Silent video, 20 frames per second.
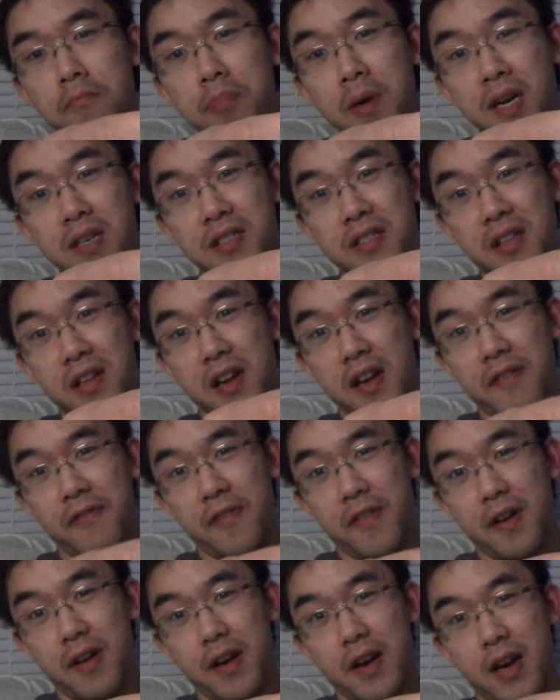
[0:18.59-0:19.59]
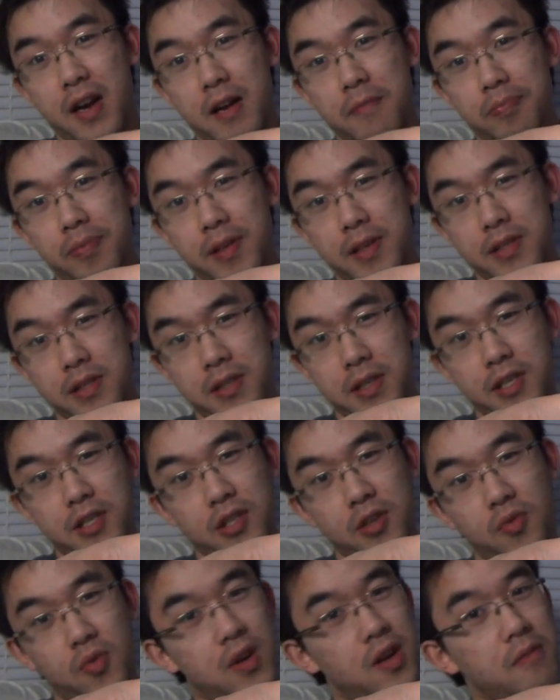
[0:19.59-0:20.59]
Bug's Life on uh,
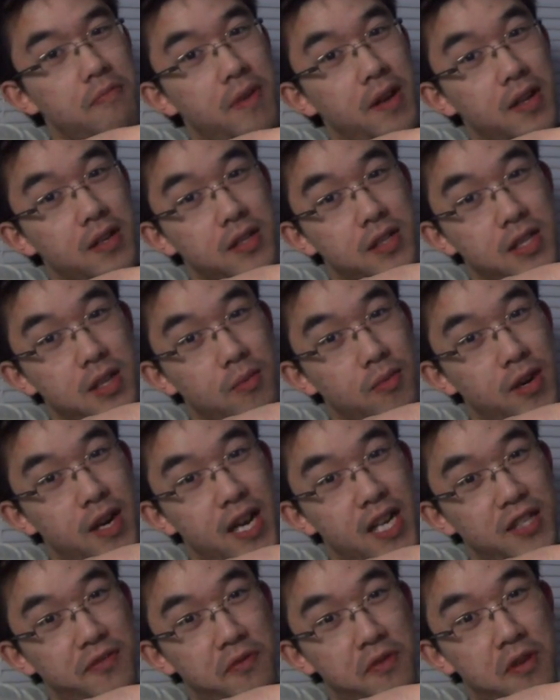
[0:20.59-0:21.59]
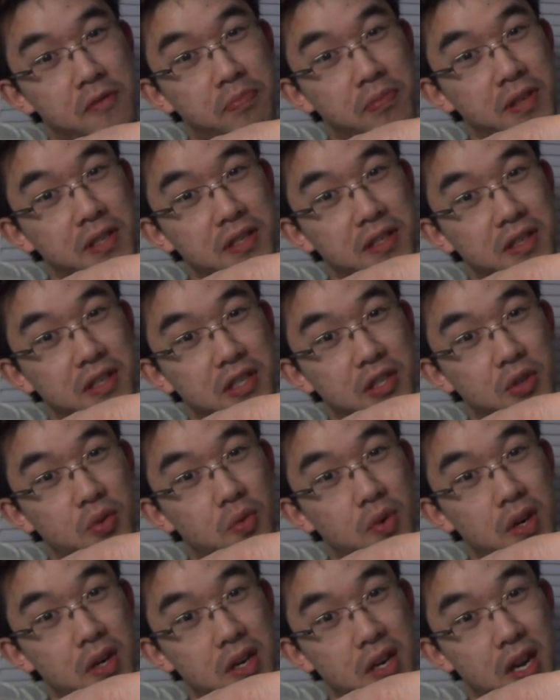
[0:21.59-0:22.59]
PlayStation 1 because someone asked for a
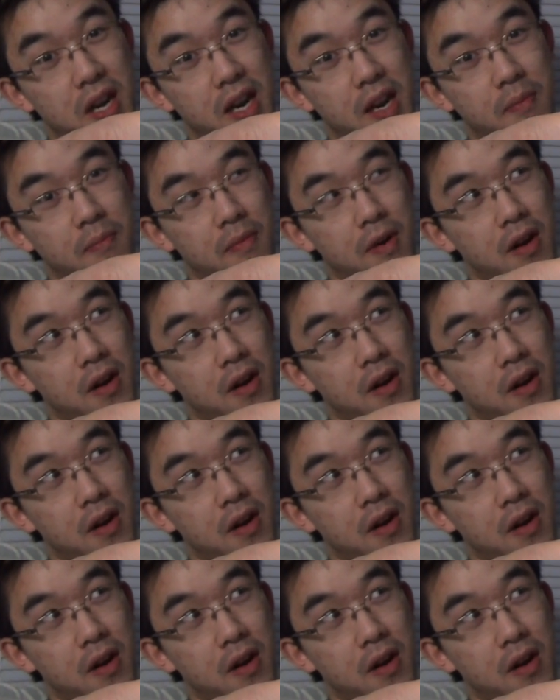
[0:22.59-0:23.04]
PlayStation 1 game.